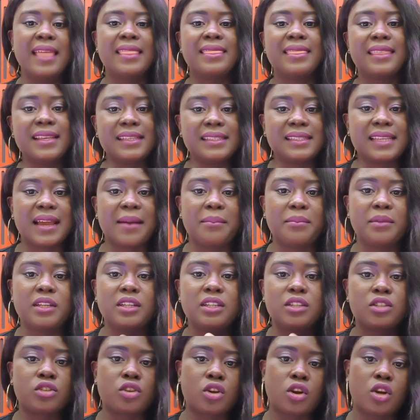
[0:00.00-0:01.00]
This can be
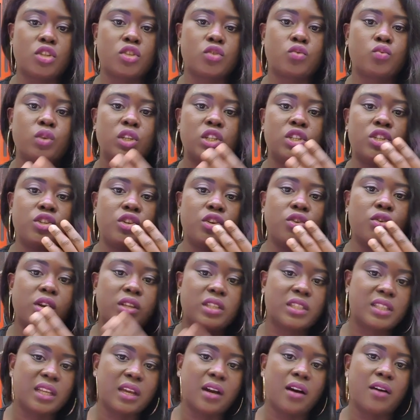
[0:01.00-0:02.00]
discussed with
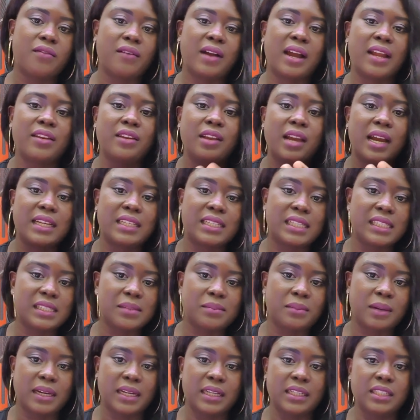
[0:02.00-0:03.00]
yourself and your
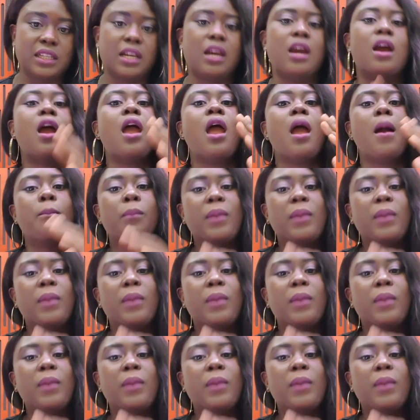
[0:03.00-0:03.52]
artist manager,